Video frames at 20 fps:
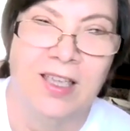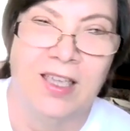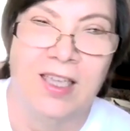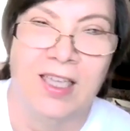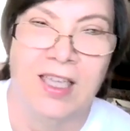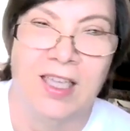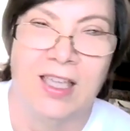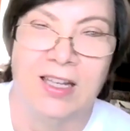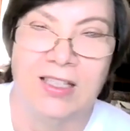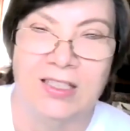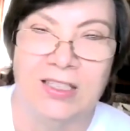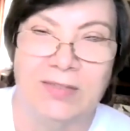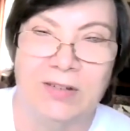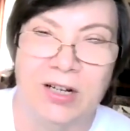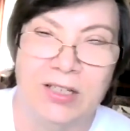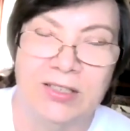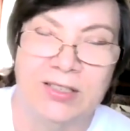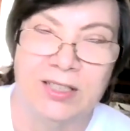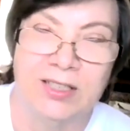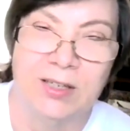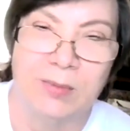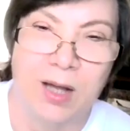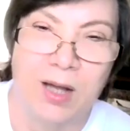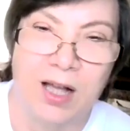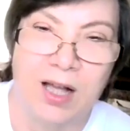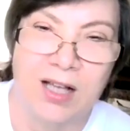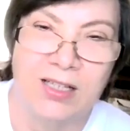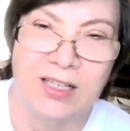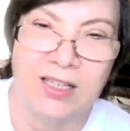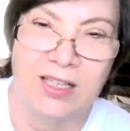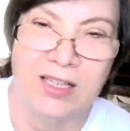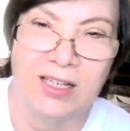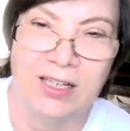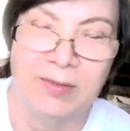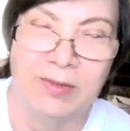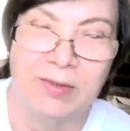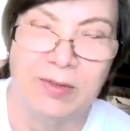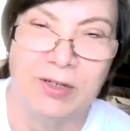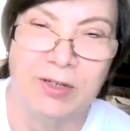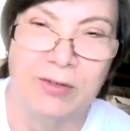And as far as Kamala and
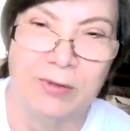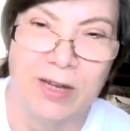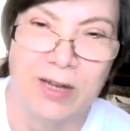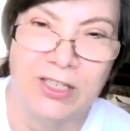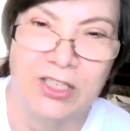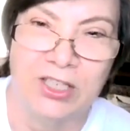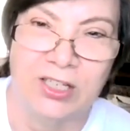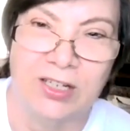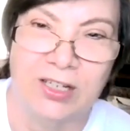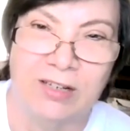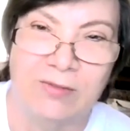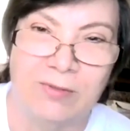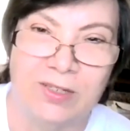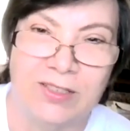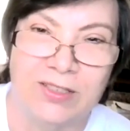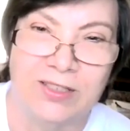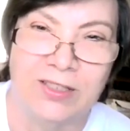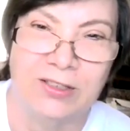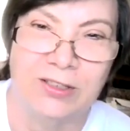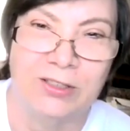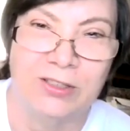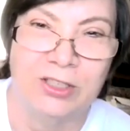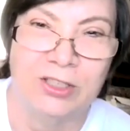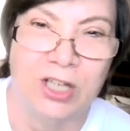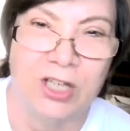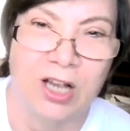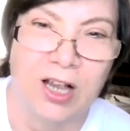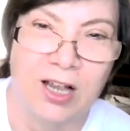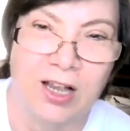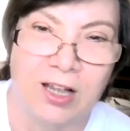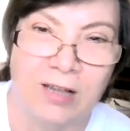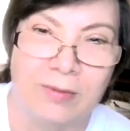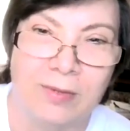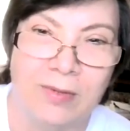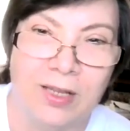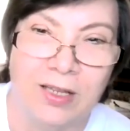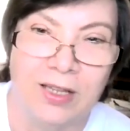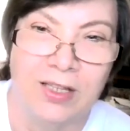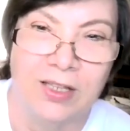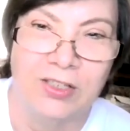immigration, it wasn't her job
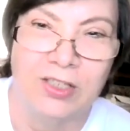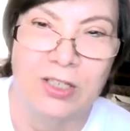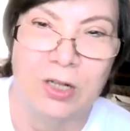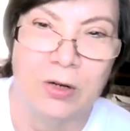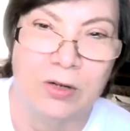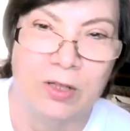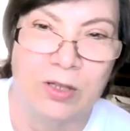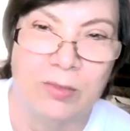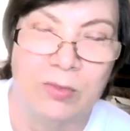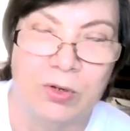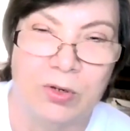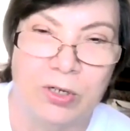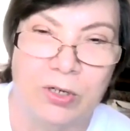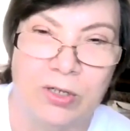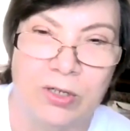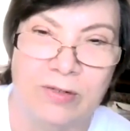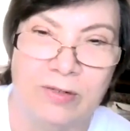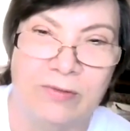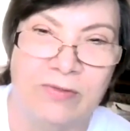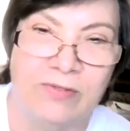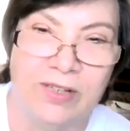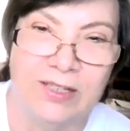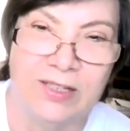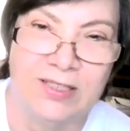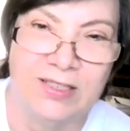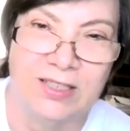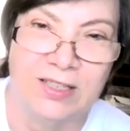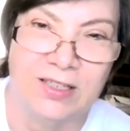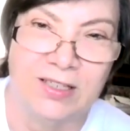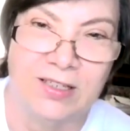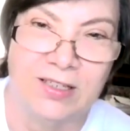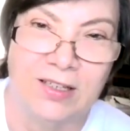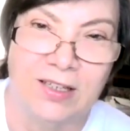to go to the border and fix it.